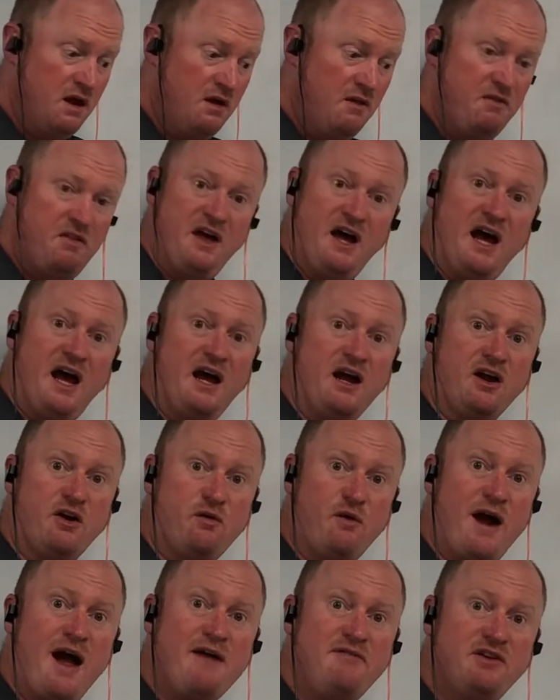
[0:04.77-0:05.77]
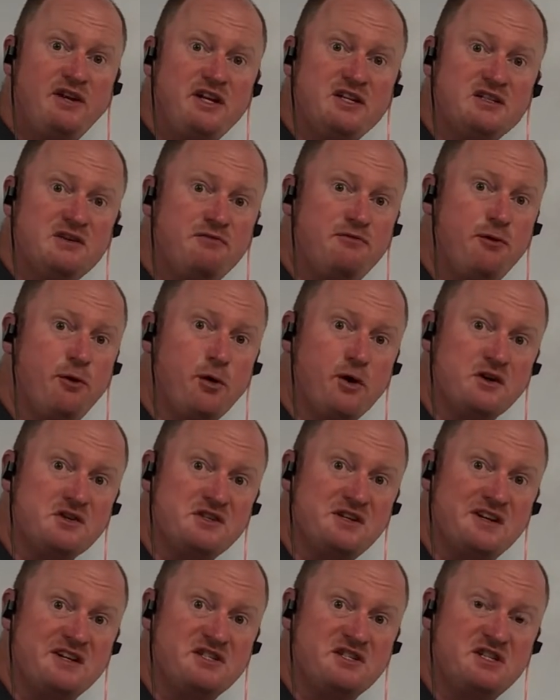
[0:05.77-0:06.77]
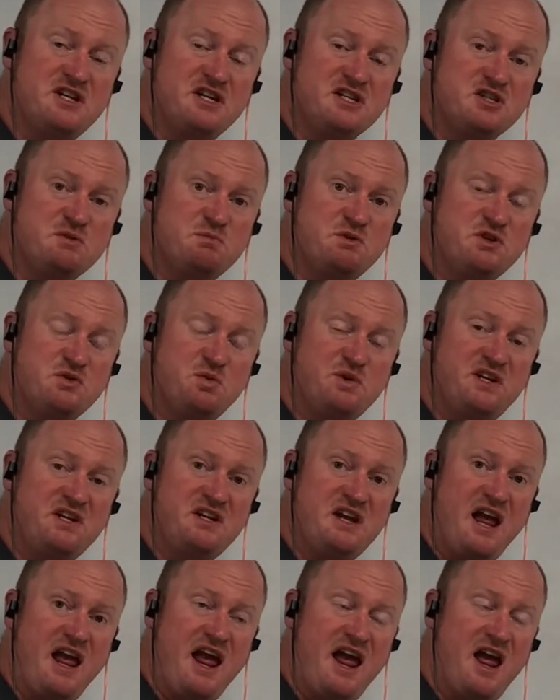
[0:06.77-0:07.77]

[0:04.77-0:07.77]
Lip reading: that gravity is a force that exists between